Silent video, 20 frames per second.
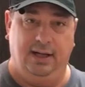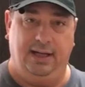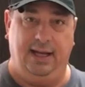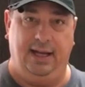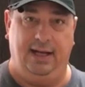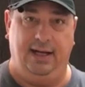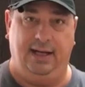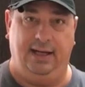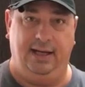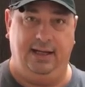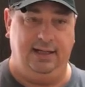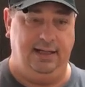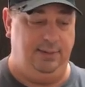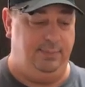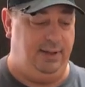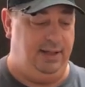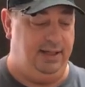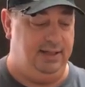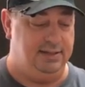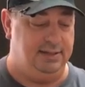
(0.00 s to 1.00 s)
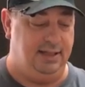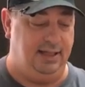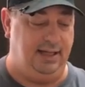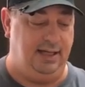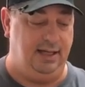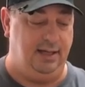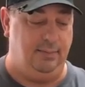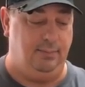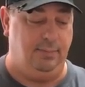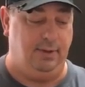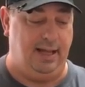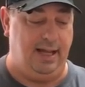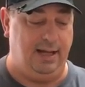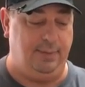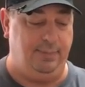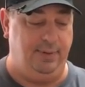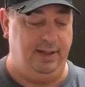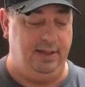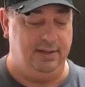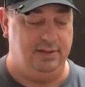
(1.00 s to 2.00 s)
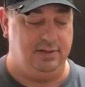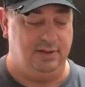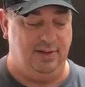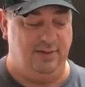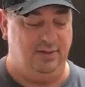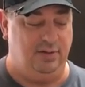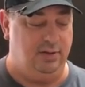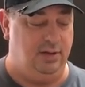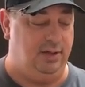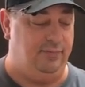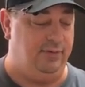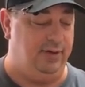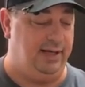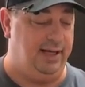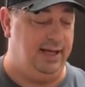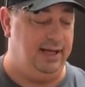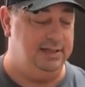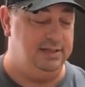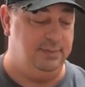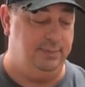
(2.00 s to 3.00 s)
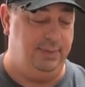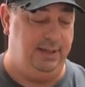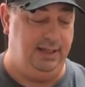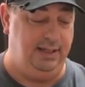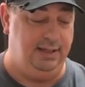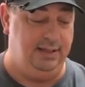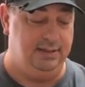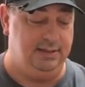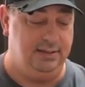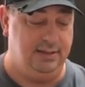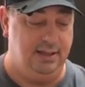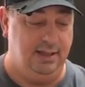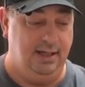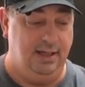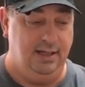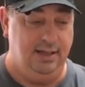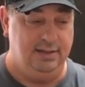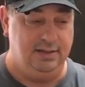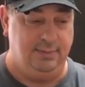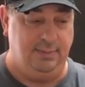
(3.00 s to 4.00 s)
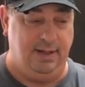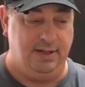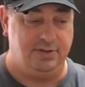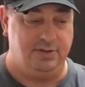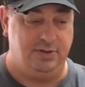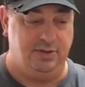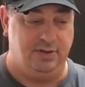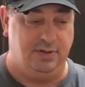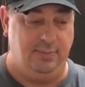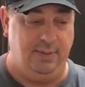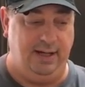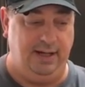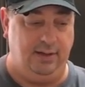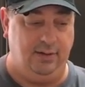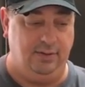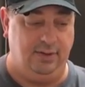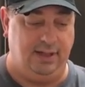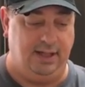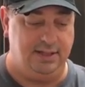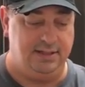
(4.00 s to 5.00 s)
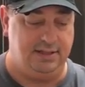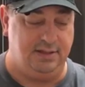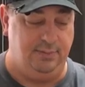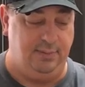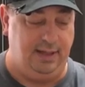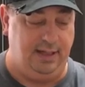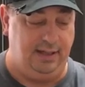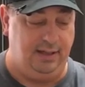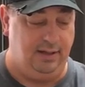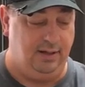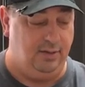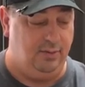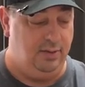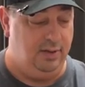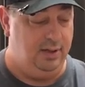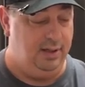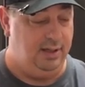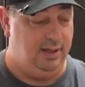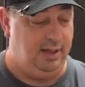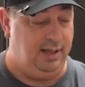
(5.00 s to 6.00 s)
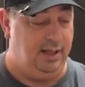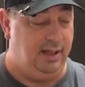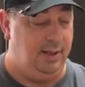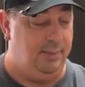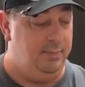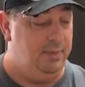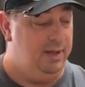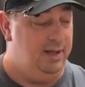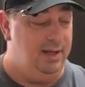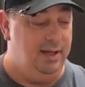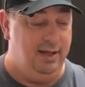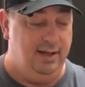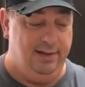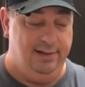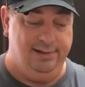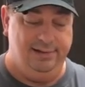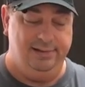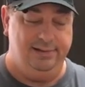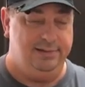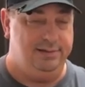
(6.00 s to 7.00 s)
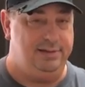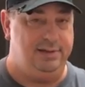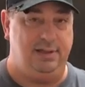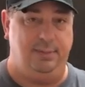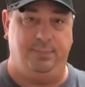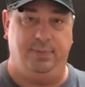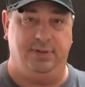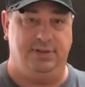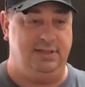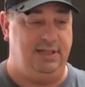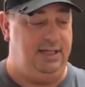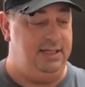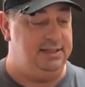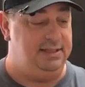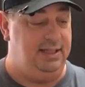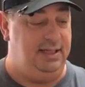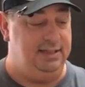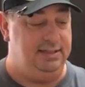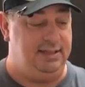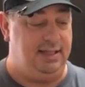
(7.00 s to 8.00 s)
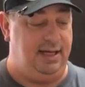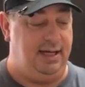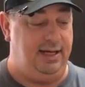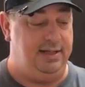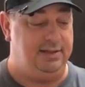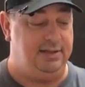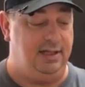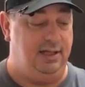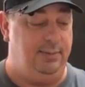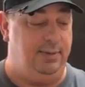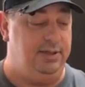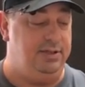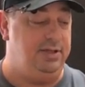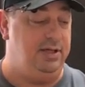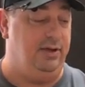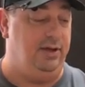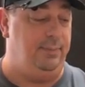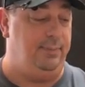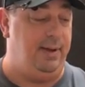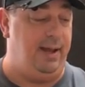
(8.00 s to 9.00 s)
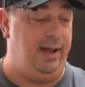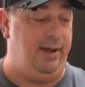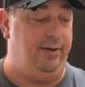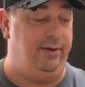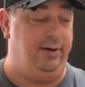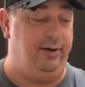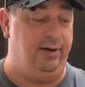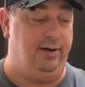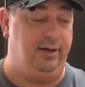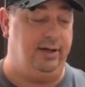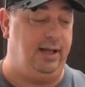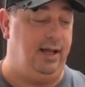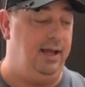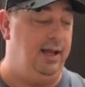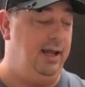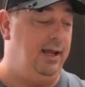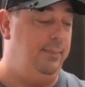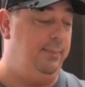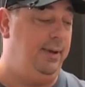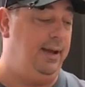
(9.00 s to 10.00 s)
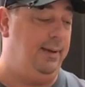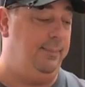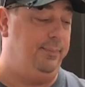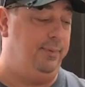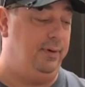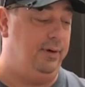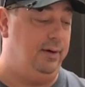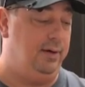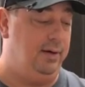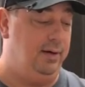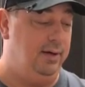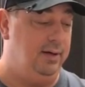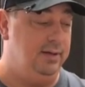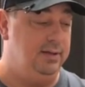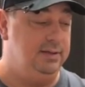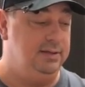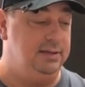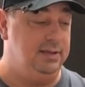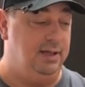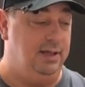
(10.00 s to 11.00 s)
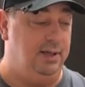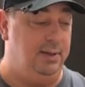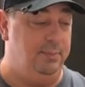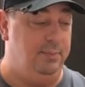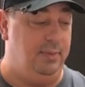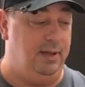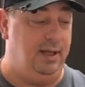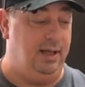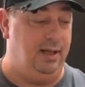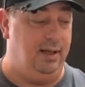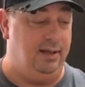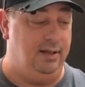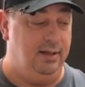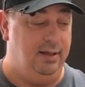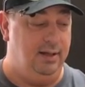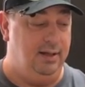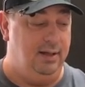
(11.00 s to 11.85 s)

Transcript: a can of kidney beans and a can of black beans. So I have two different kinds of beans. Some extra tomato, diced tomato. Um, simple seasonings today. It's going to be chili powder, cayenne pepper, some uh, a uh,